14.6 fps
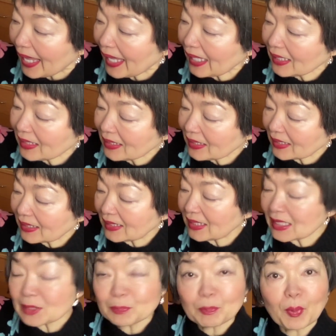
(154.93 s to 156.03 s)
And
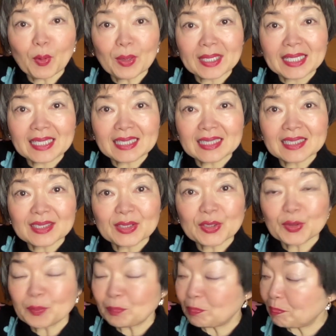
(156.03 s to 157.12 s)
this point,
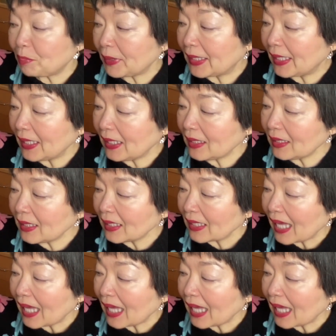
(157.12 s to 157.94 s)
you begin